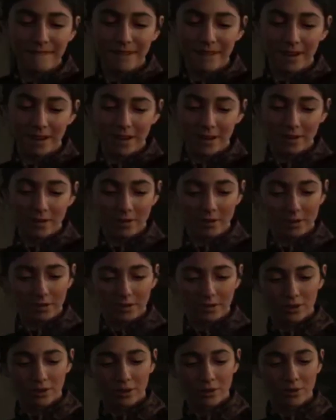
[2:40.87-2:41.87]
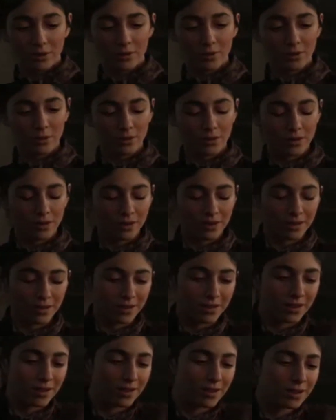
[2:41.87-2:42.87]
they show some games,
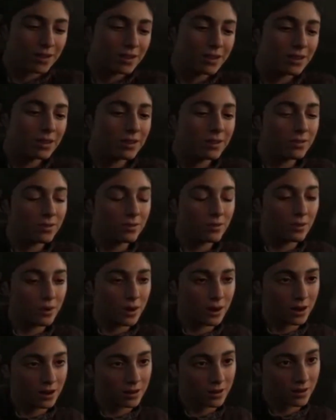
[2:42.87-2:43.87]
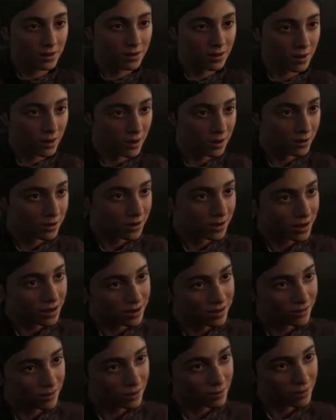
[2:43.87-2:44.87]
maybe a cool third party
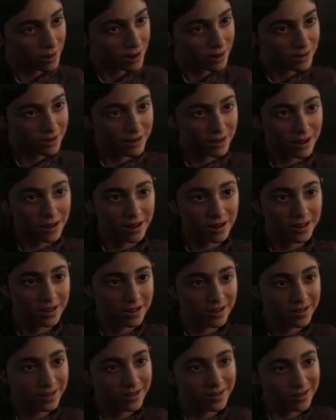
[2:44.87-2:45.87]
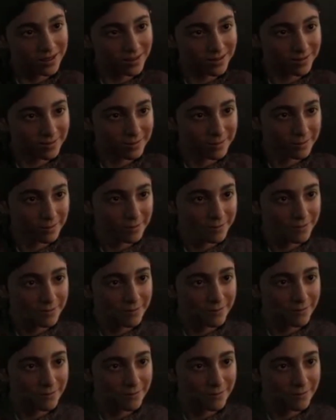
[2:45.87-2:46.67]
announcement would be cool. Just